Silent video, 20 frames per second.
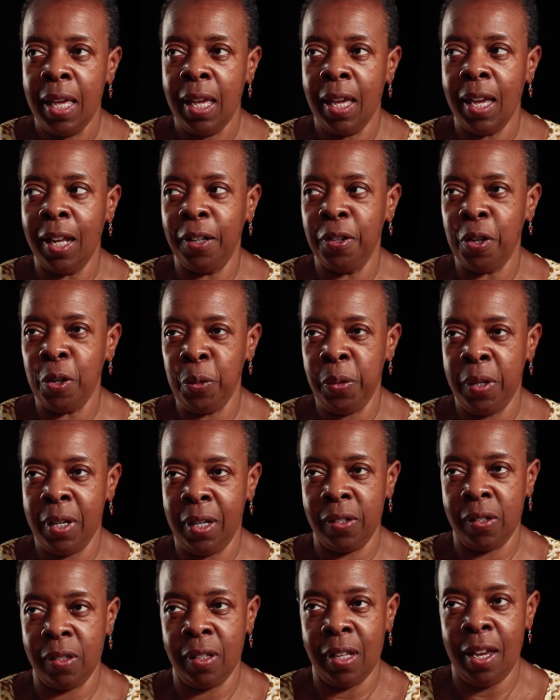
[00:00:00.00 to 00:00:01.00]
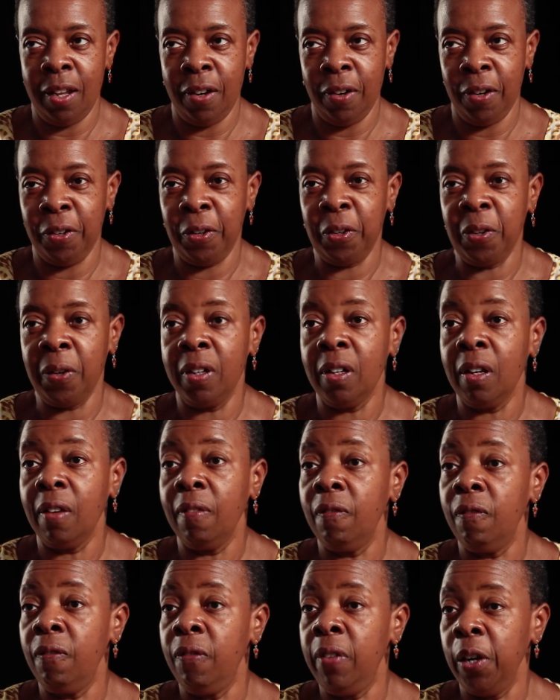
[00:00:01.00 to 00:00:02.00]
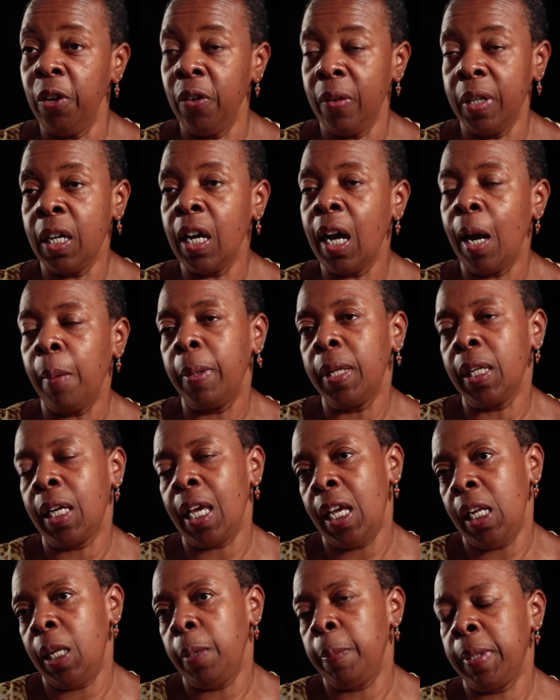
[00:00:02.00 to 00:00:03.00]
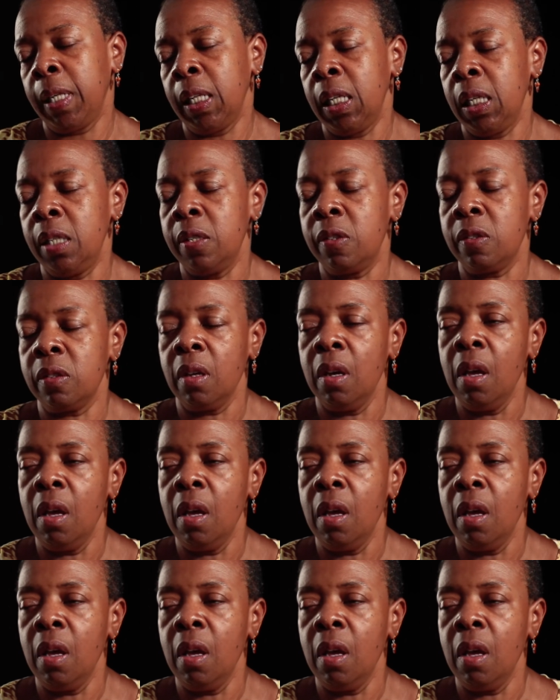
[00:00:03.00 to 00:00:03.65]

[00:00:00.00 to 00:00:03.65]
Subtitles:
and 2 years later you're in a very complicated place.